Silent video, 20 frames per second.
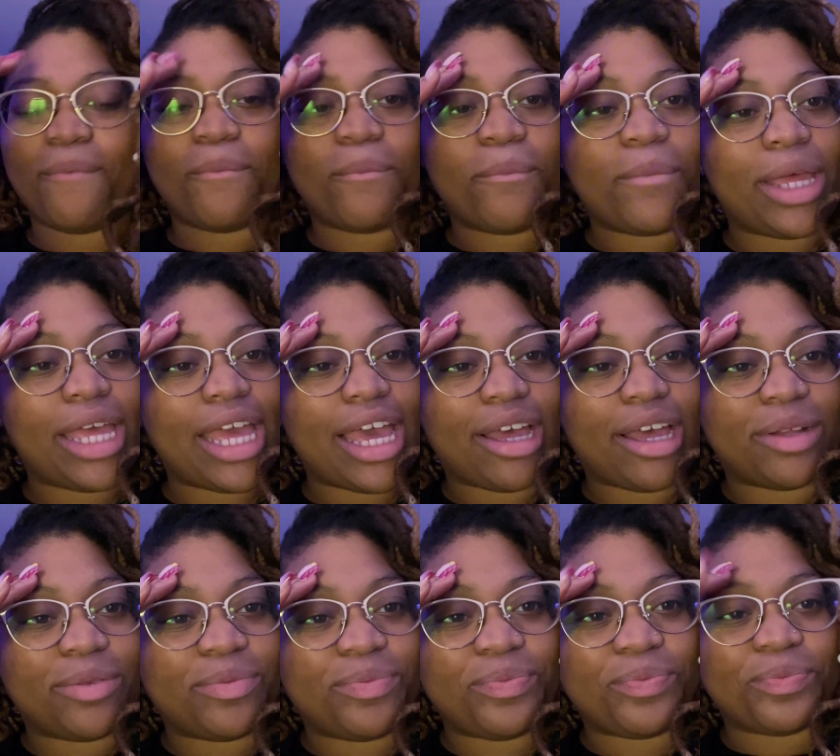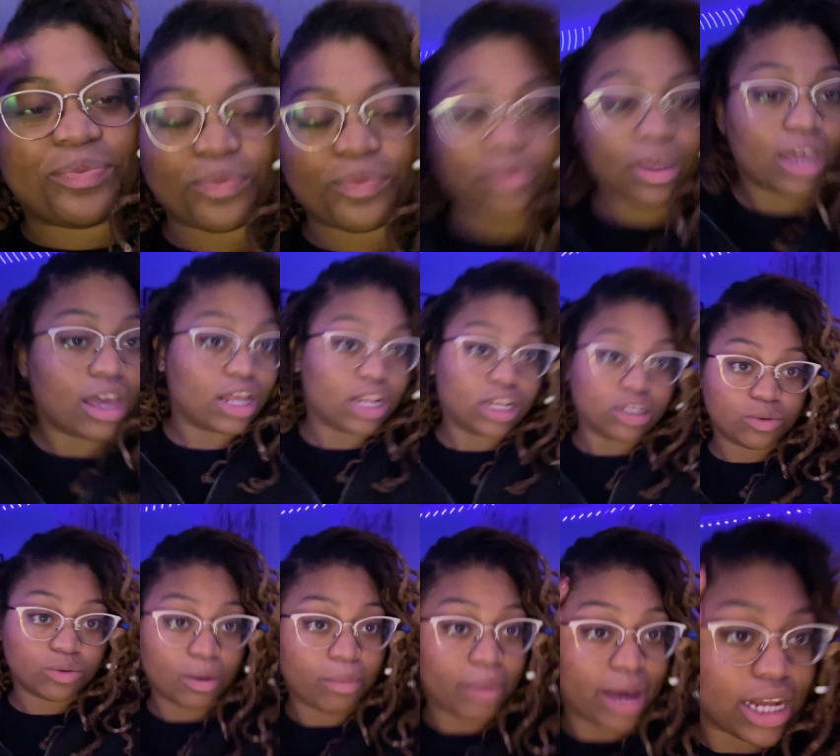But yeah, this is
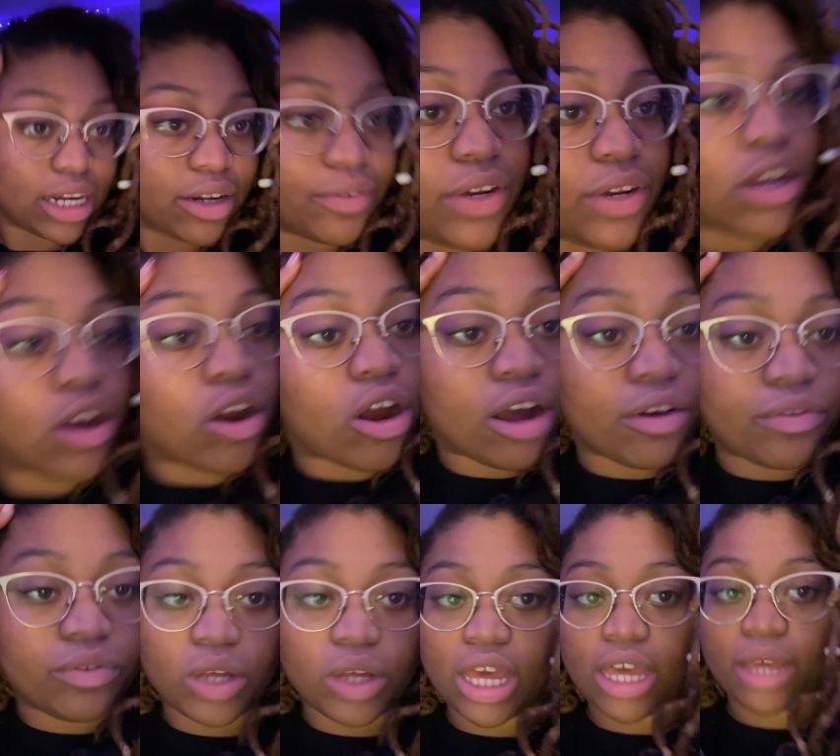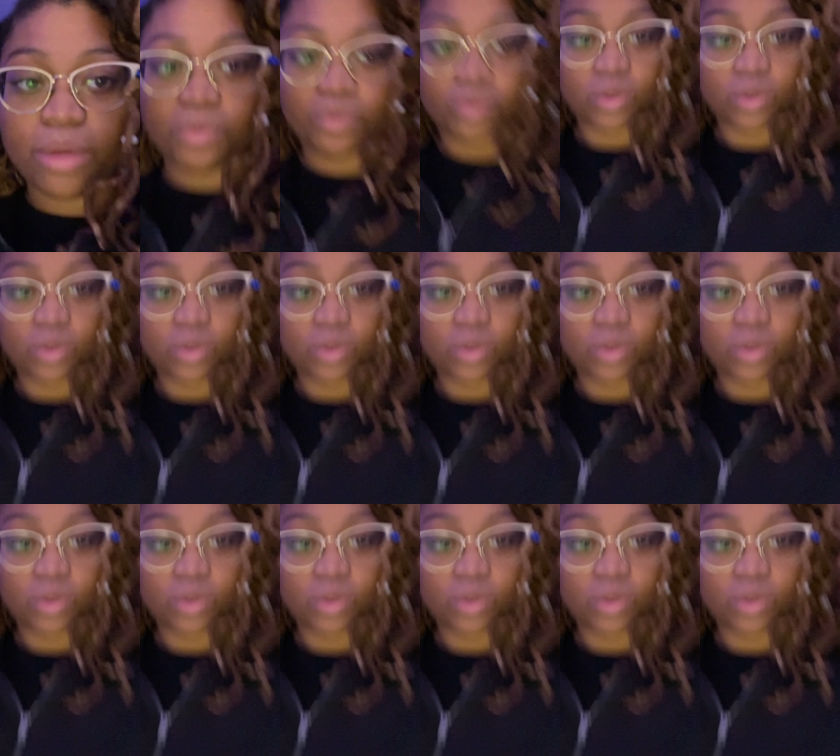where I'm going to end the video off, okay?